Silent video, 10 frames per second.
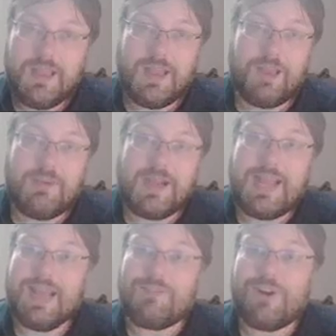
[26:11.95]
We're going to
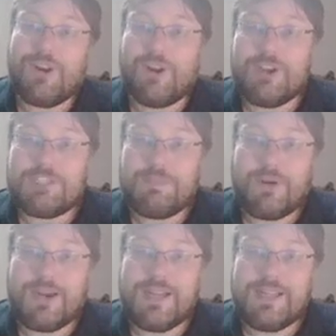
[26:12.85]
have our launch
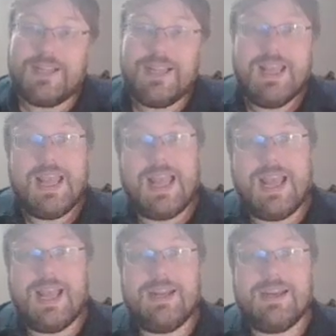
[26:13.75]
party at